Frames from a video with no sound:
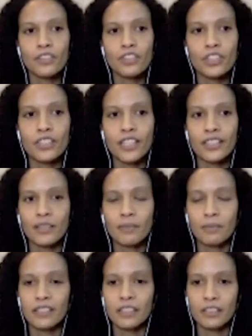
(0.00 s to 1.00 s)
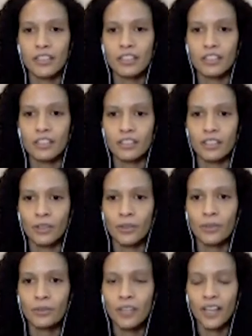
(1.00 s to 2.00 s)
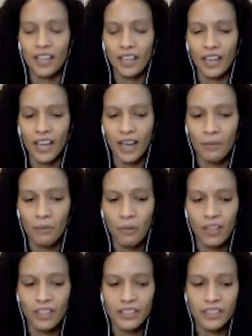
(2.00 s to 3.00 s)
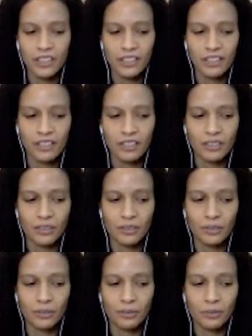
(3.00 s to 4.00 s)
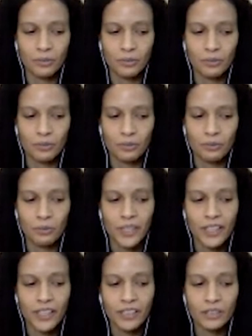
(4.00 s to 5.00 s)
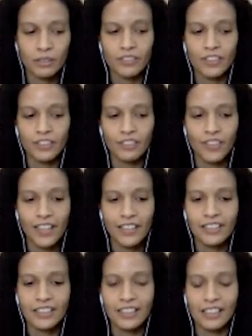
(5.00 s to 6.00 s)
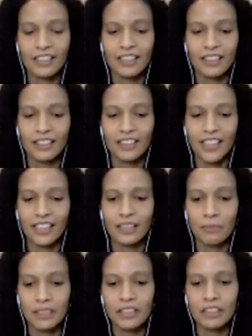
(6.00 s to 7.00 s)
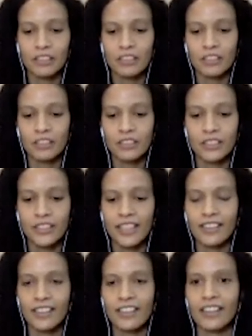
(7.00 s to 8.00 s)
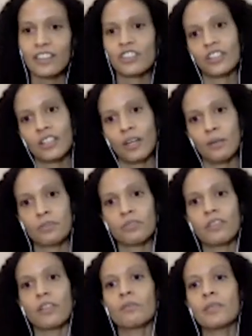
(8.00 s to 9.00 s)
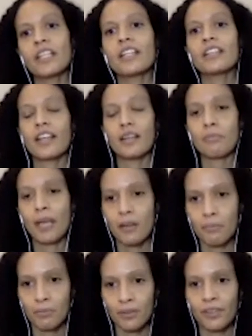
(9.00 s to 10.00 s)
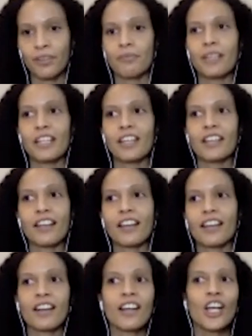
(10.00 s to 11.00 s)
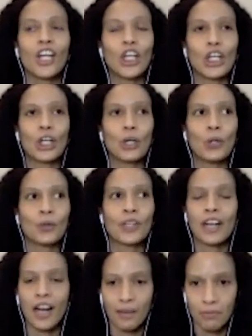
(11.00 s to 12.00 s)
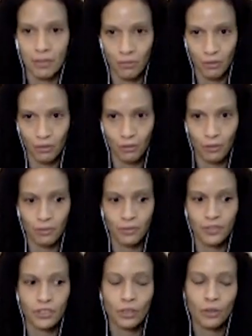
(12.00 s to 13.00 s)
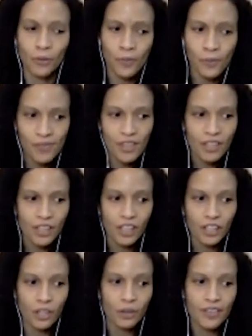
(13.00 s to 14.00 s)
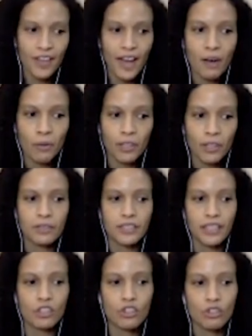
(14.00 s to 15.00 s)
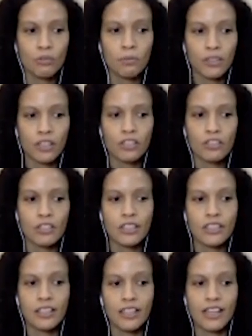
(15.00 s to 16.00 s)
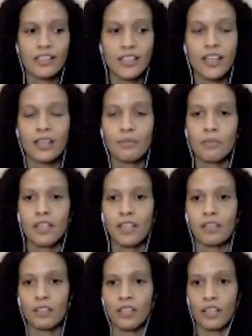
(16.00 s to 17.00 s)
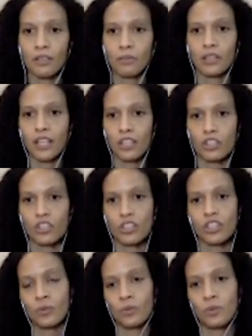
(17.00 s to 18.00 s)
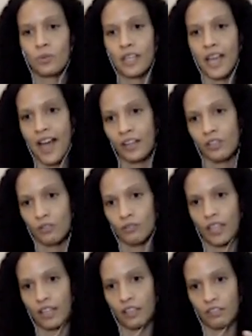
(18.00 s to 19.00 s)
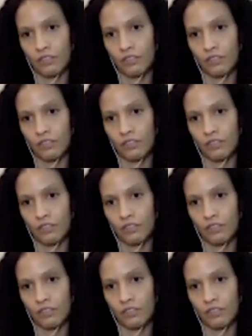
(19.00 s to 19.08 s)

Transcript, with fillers: just as a material alone. Like I wanted to sort of invest in like the material site that it actually comes from, meaning like paper, meaning like, you know, the copy room. So, you know, in that work, I was like super interested in that site being in relation to the actual like